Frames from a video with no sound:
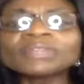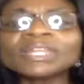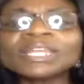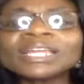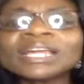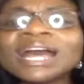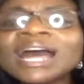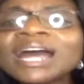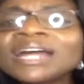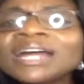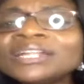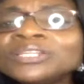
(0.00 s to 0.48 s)

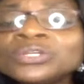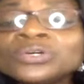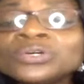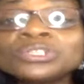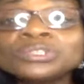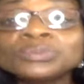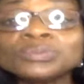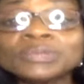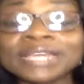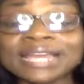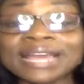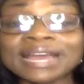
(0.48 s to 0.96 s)
God
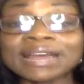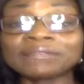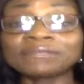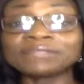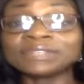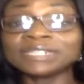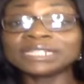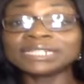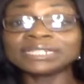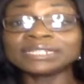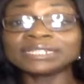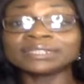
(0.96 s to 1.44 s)
knows we
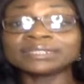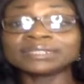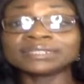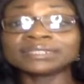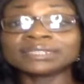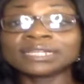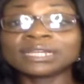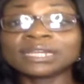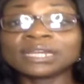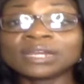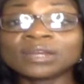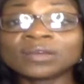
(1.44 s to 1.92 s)
have needs
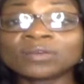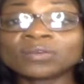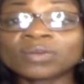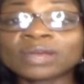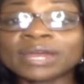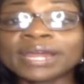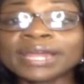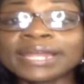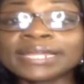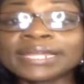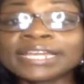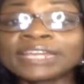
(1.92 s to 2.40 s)

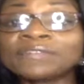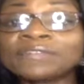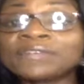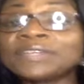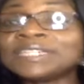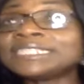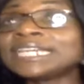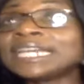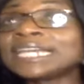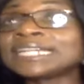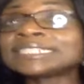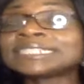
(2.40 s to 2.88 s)
right? If
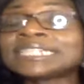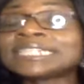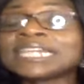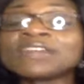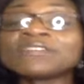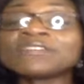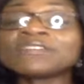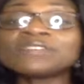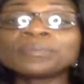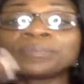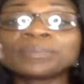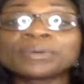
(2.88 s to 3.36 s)
he takes
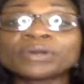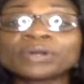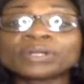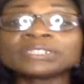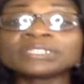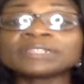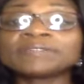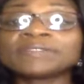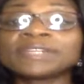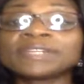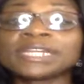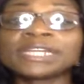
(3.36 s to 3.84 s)
care of the
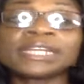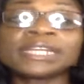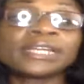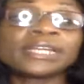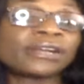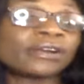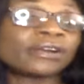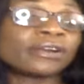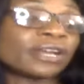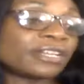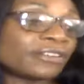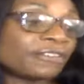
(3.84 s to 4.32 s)
birds of the
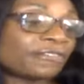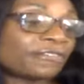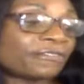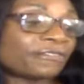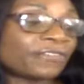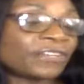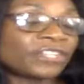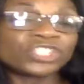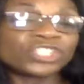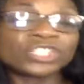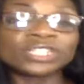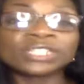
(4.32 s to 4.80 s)
air and the
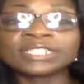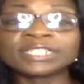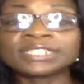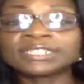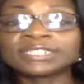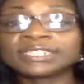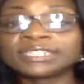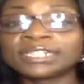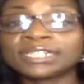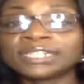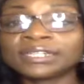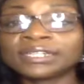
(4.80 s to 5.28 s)
fish in the
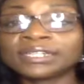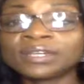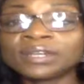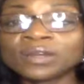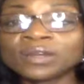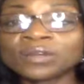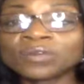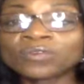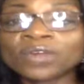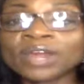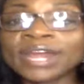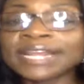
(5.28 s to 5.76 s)
sea,
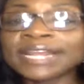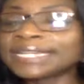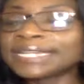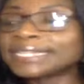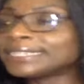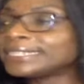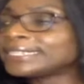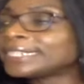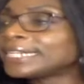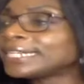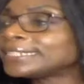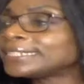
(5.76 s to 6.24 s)
right? He
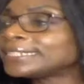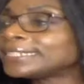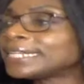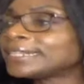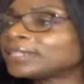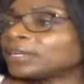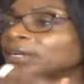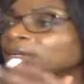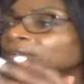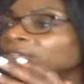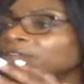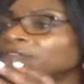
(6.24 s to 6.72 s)
says that
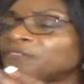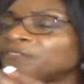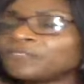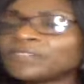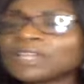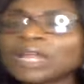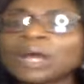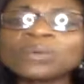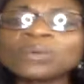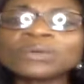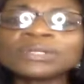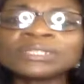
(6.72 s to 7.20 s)
the, the
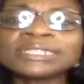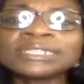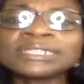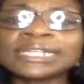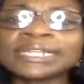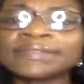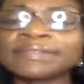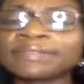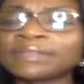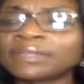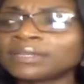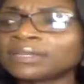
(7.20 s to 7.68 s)
flowers
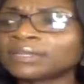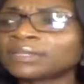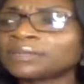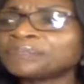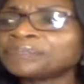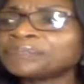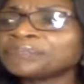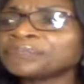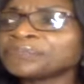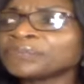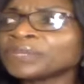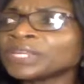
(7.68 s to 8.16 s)
in the
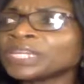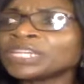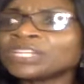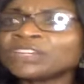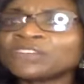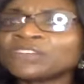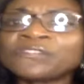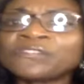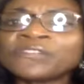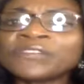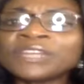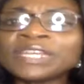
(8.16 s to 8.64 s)
in
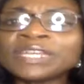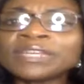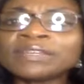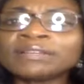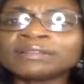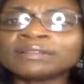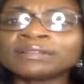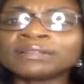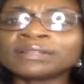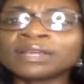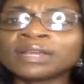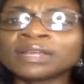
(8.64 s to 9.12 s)
the
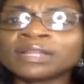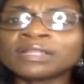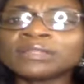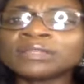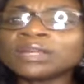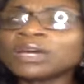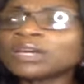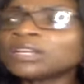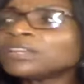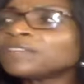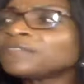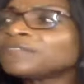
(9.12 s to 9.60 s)
field,
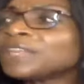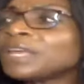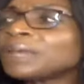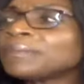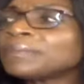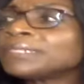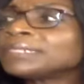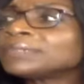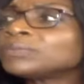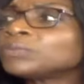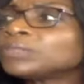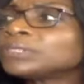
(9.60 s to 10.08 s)
none of
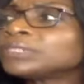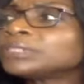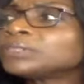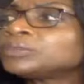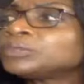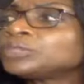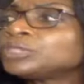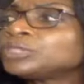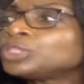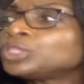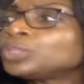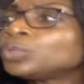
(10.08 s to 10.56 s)
them is, was
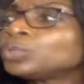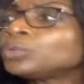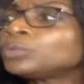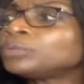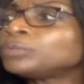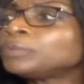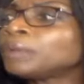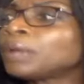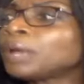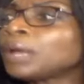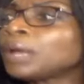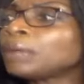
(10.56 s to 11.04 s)

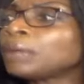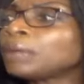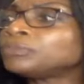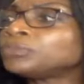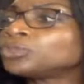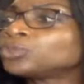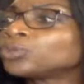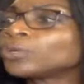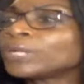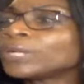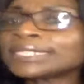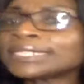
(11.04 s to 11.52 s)
so um,
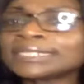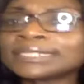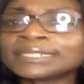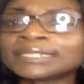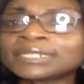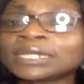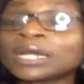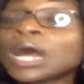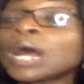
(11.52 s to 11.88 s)
dressed.